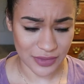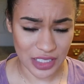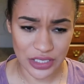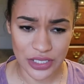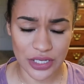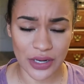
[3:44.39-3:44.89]

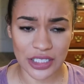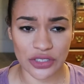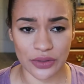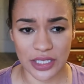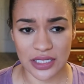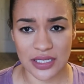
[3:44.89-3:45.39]
so I
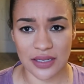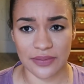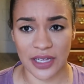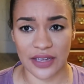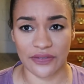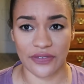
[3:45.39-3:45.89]
joined some
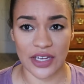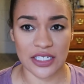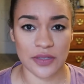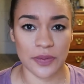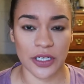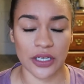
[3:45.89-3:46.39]
like
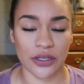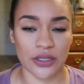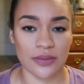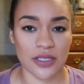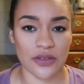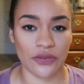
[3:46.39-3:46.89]
Facebook
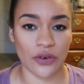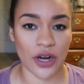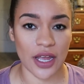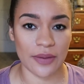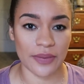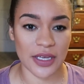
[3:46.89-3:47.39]
groups for
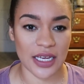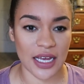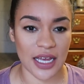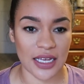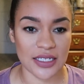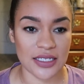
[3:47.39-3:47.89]
it,
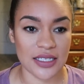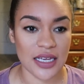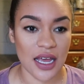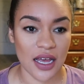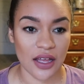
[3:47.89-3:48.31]
because